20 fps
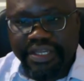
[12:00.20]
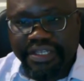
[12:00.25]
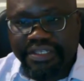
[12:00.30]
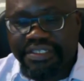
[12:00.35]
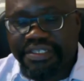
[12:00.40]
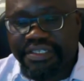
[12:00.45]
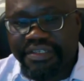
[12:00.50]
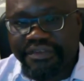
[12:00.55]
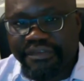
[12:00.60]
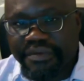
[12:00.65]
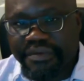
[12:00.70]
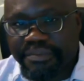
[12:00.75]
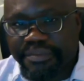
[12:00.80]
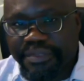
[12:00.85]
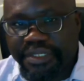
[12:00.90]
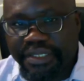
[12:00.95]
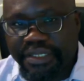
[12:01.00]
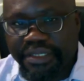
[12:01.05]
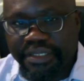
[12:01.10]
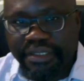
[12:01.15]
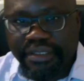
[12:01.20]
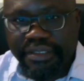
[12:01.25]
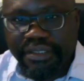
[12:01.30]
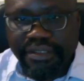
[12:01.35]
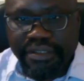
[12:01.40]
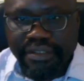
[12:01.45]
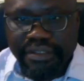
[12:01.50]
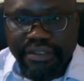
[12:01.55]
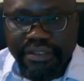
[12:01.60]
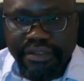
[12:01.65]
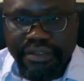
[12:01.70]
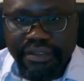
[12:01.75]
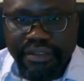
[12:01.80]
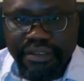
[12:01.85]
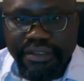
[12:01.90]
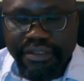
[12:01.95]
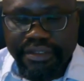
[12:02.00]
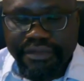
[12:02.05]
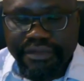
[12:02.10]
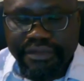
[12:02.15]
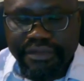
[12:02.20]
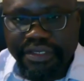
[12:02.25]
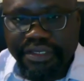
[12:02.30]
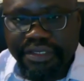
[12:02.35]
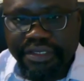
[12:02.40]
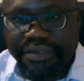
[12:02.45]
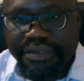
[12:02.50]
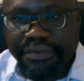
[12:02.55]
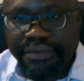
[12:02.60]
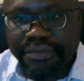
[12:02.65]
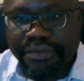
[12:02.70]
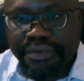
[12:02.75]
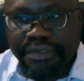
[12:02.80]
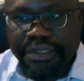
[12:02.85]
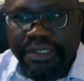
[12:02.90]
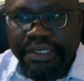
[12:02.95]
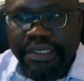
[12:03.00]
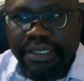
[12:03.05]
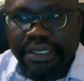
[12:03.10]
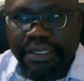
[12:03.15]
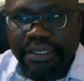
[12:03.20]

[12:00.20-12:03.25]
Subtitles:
we can see from the video,